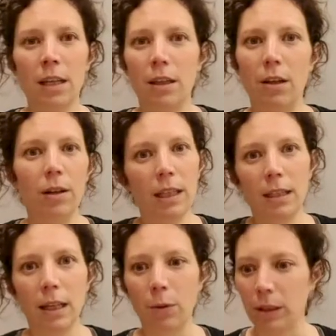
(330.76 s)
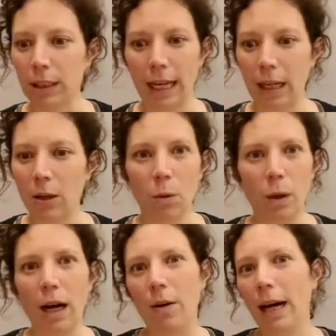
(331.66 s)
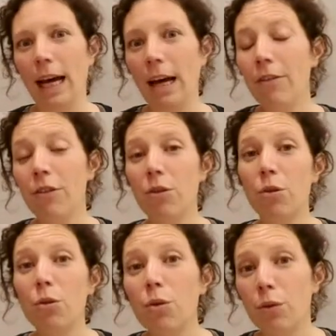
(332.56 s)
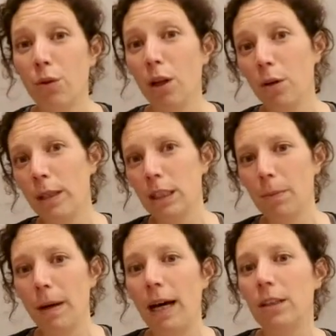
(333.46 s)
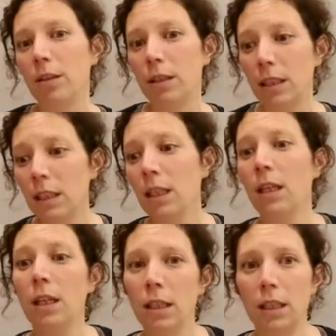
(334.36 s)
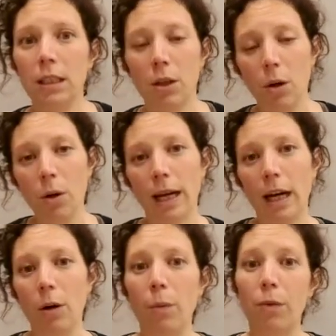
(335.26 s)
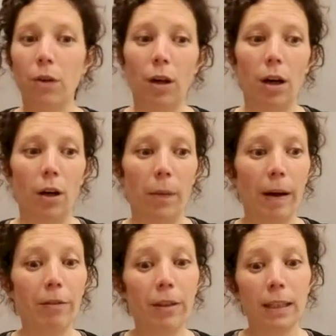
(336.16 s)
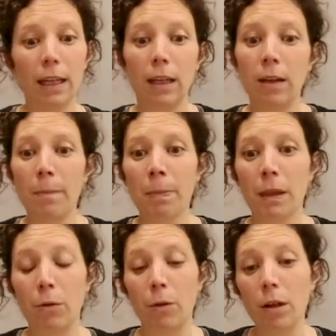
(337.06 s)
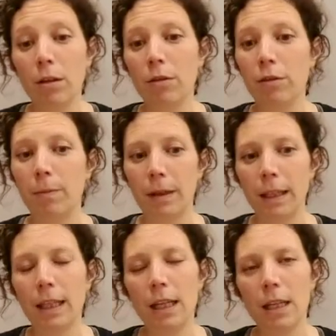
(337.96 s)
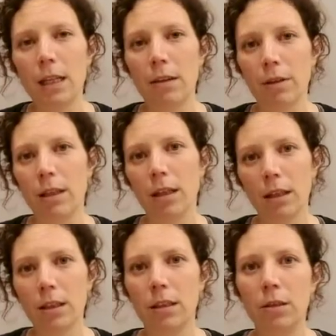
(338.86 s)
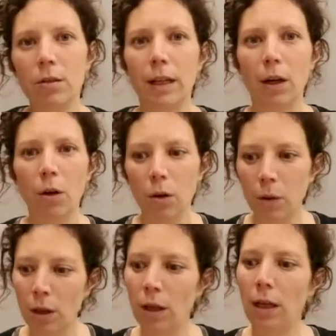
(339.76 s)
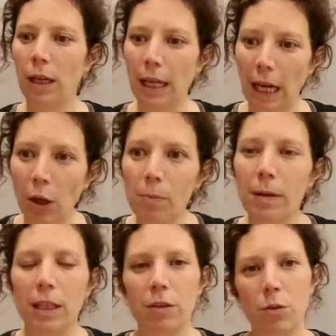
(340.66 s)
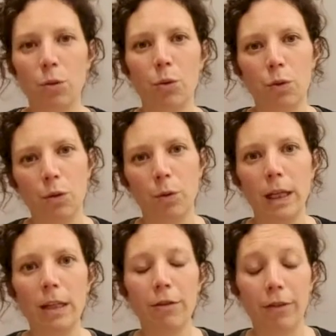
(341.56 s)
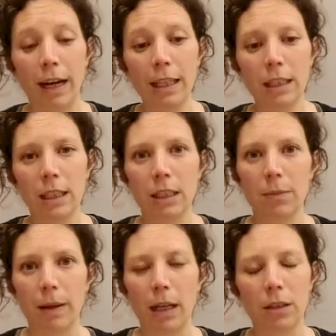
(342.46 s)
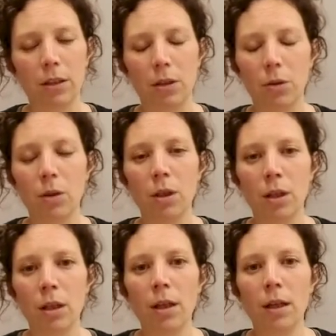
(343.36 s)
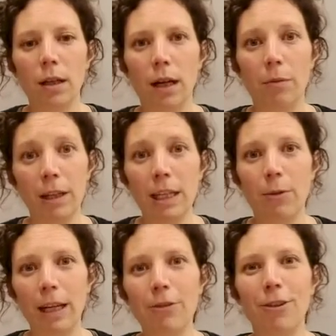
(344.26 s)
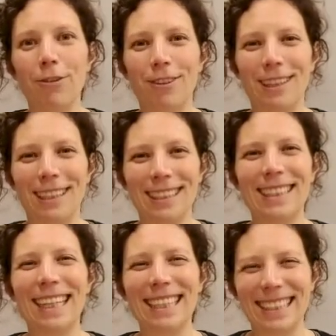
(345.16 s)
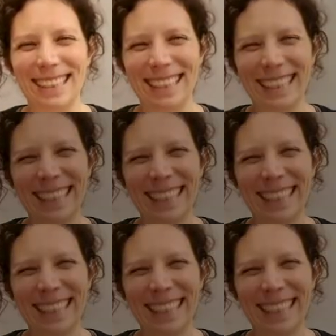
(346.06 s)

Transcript: the only thing was like, wow, I have to follow this path. So this all helped. Everything, the work of Pranic Eden and what Nicholas is doing, all helped me to really find this path. So I'm really grateful for this. Thank you.